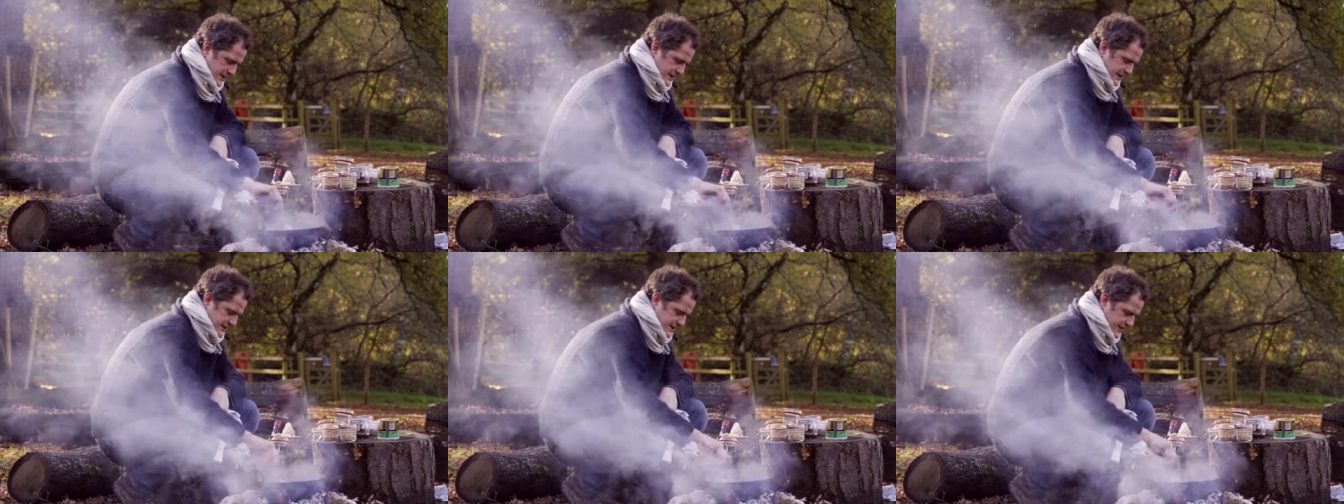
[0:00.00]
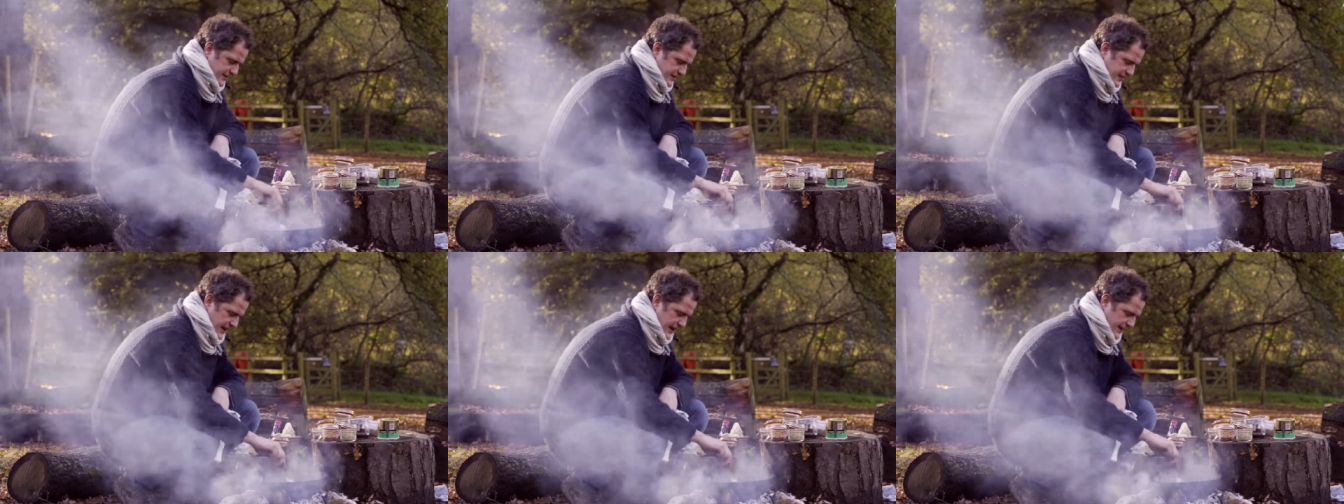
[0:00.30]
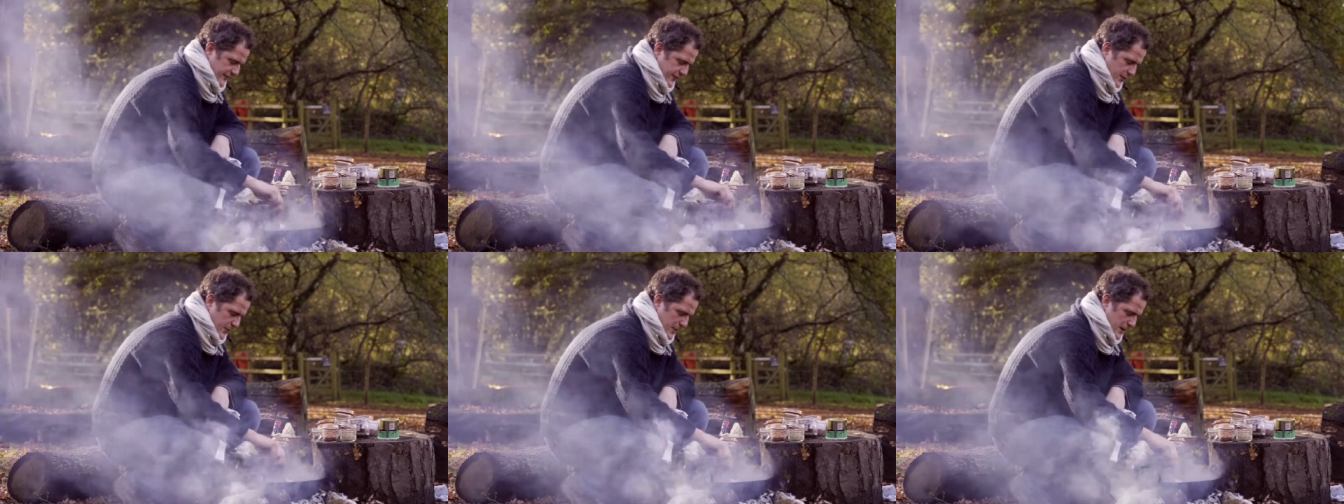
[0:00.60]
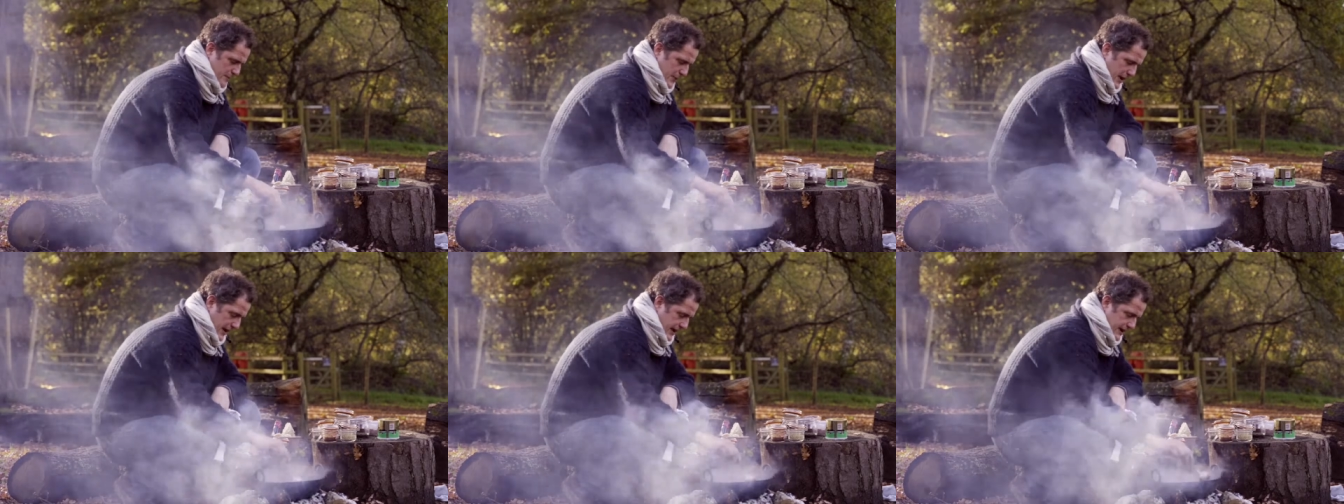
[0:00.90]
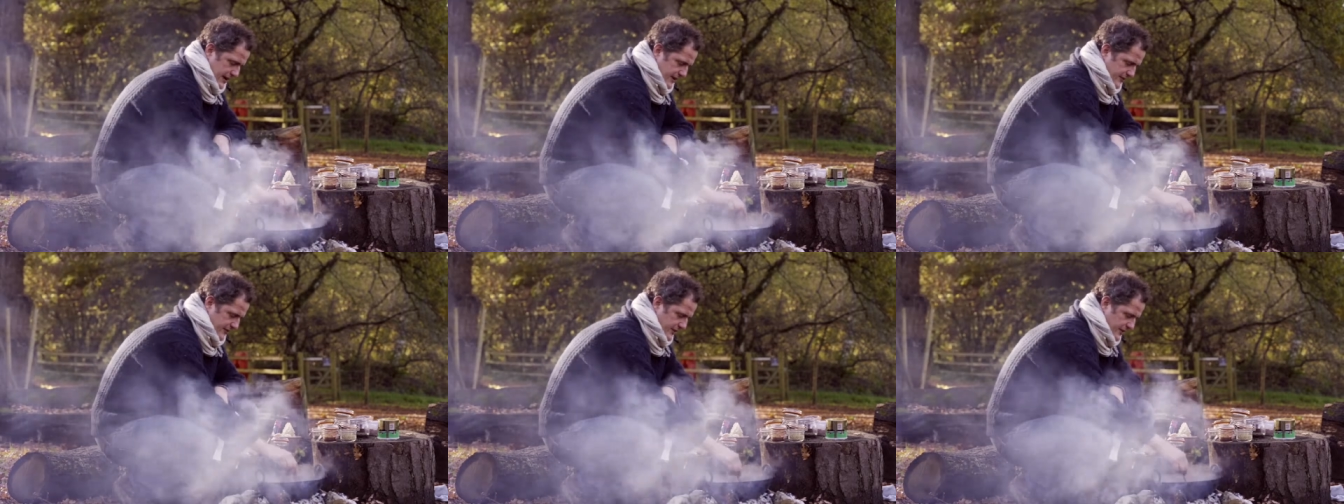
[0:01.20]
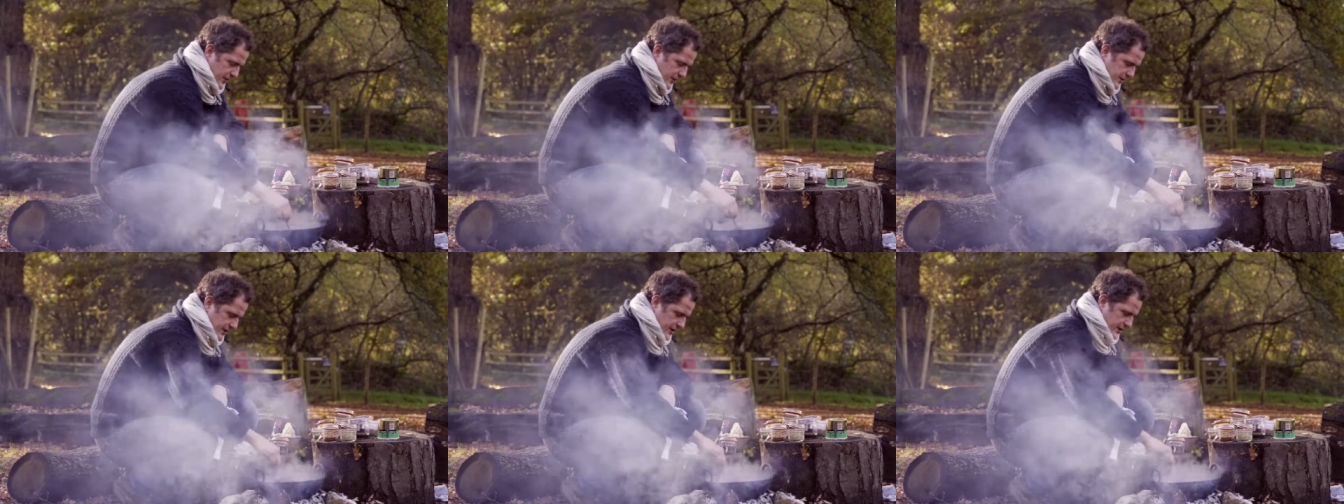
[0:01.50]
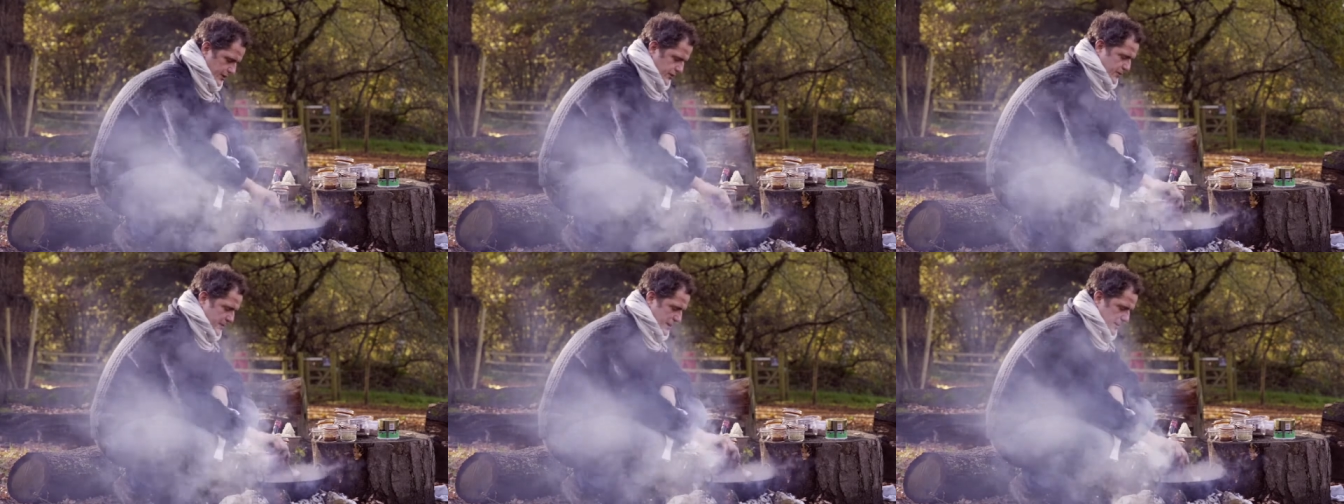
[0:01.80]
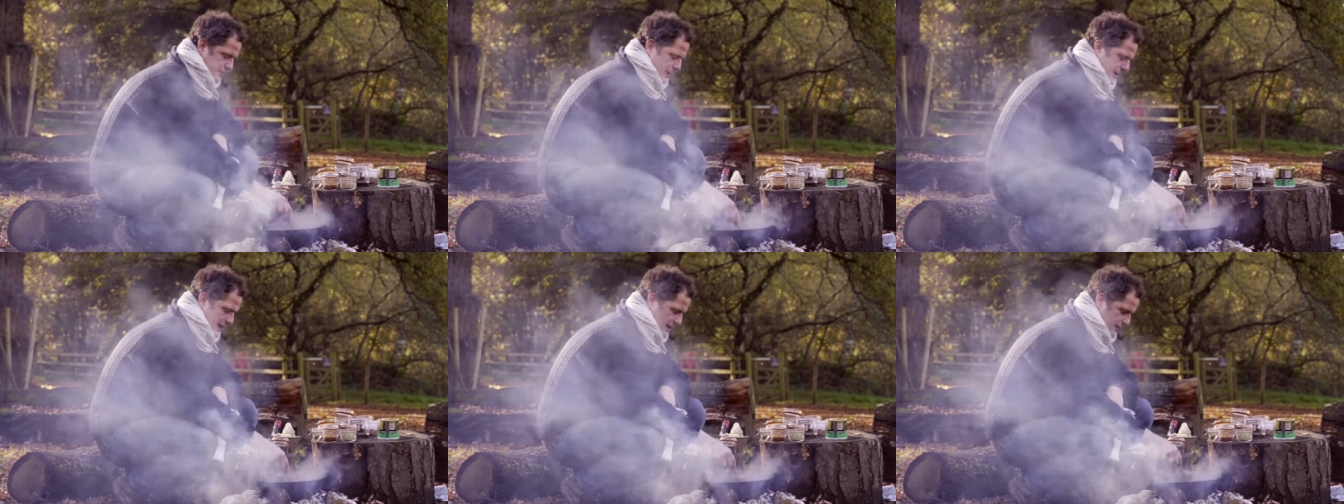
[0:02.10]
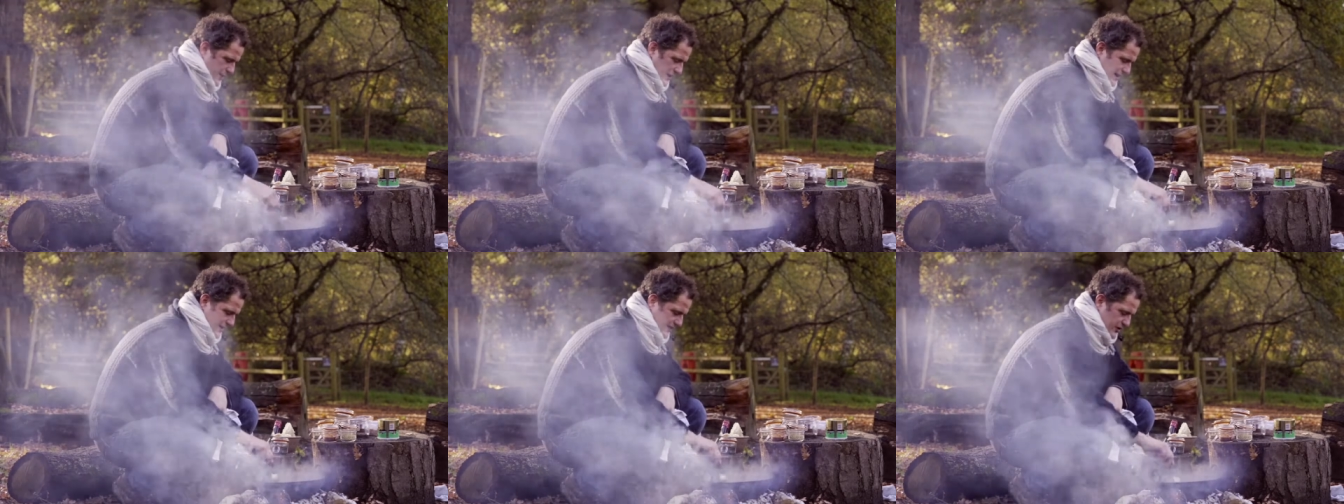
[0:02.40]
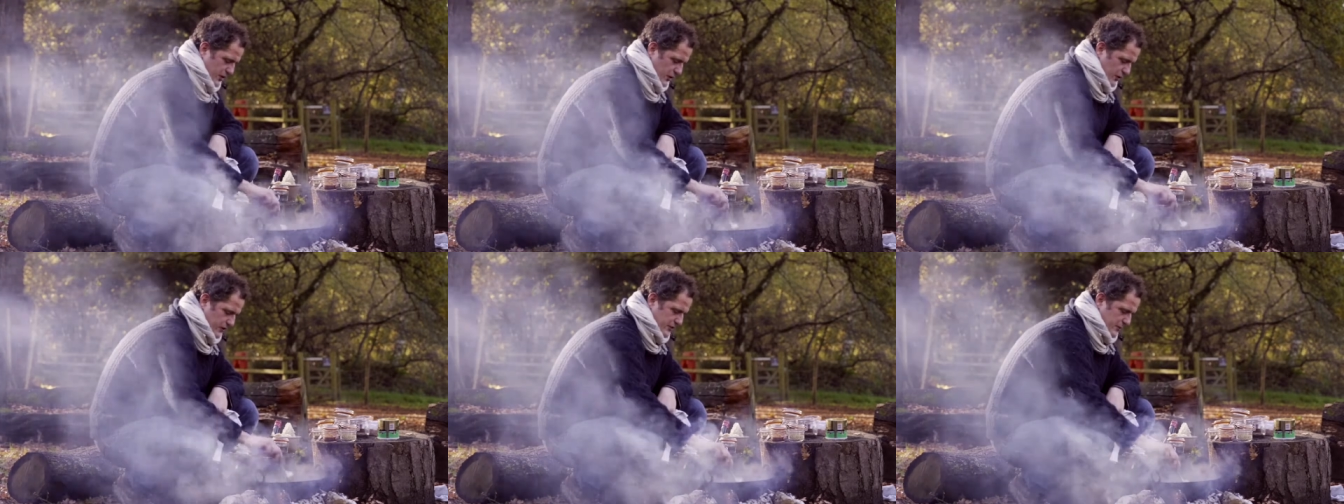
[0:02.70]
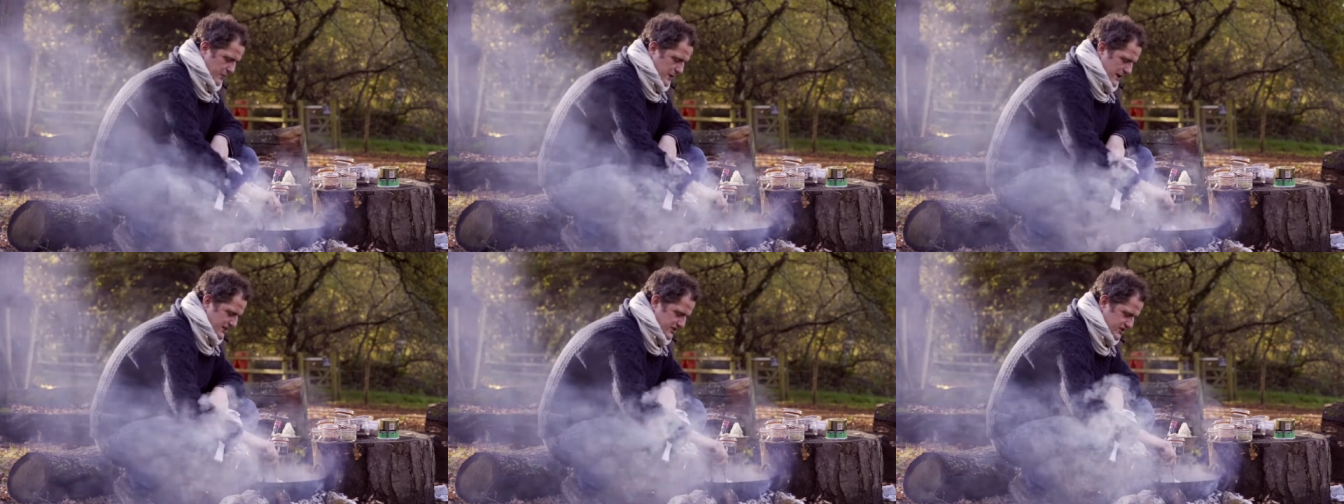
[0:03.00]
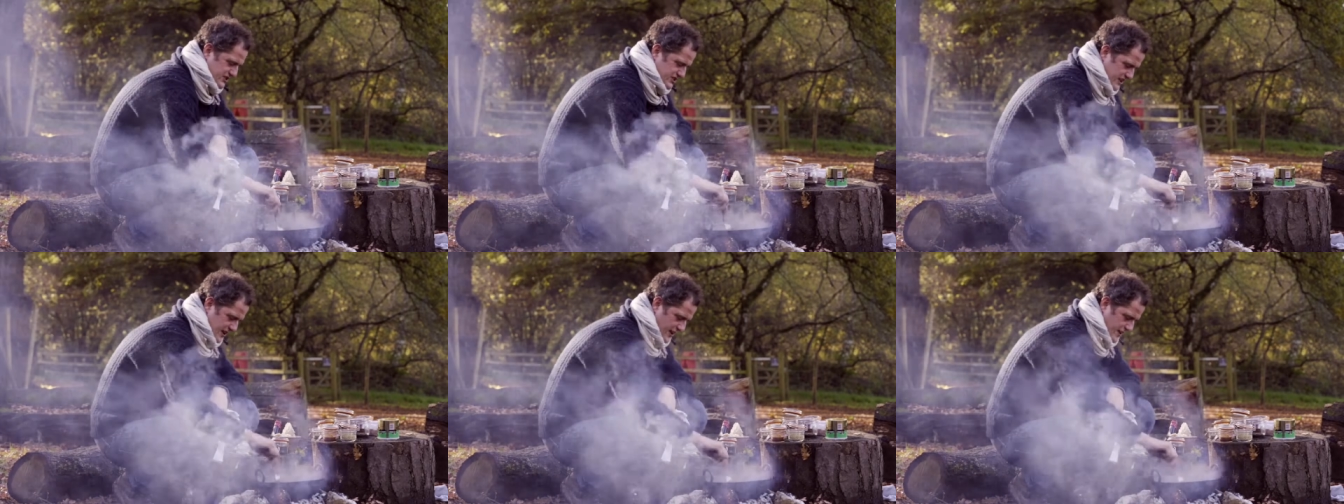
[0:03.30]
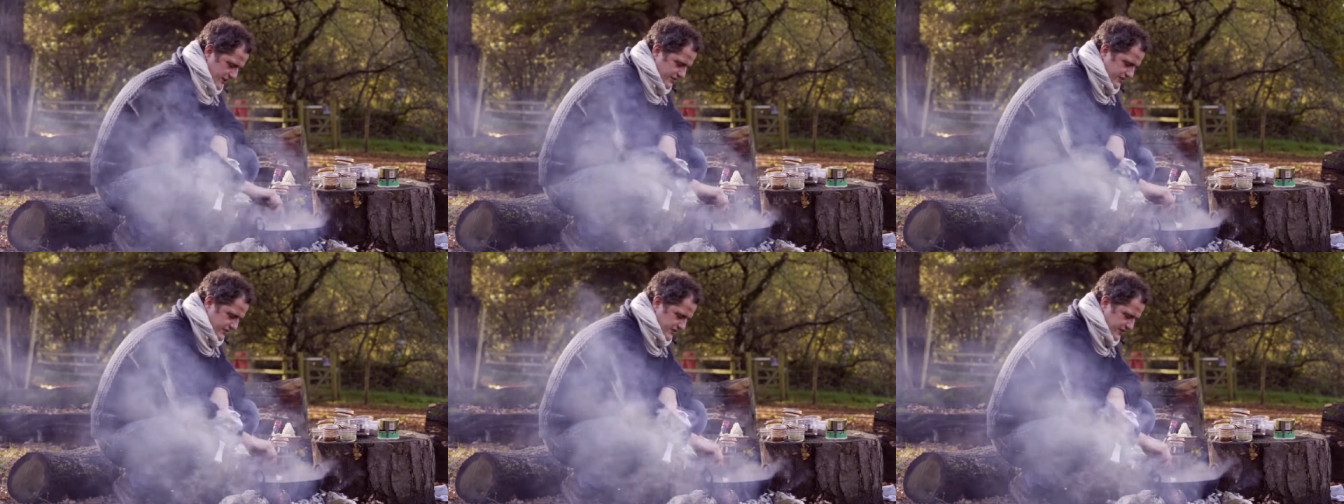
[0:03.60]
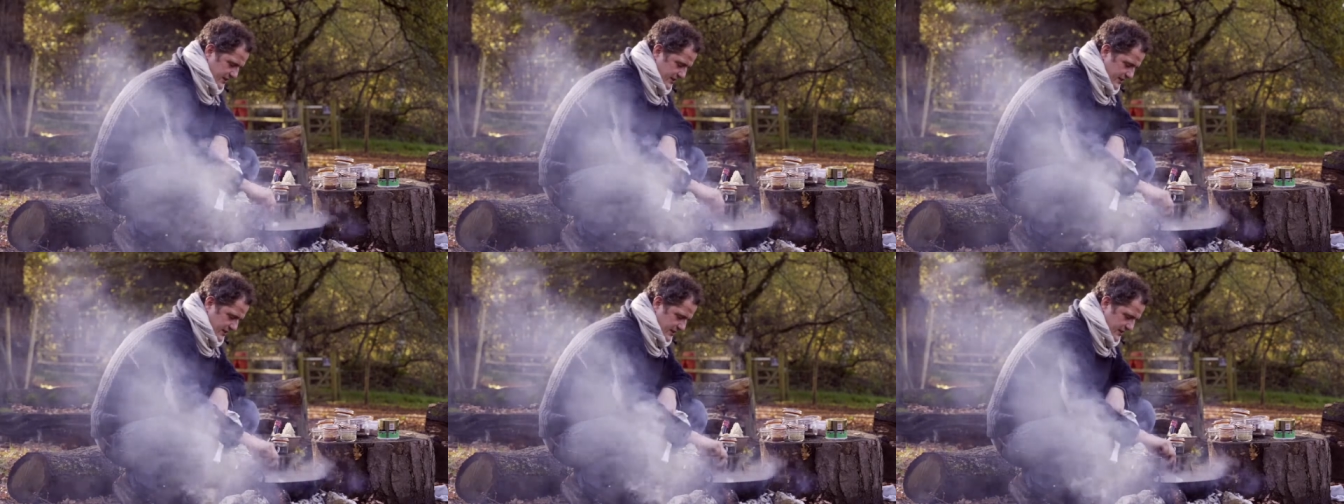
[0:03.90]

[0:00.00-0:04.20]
It doesn't have to be pink if you don't like your meat pink, but it's got to be just,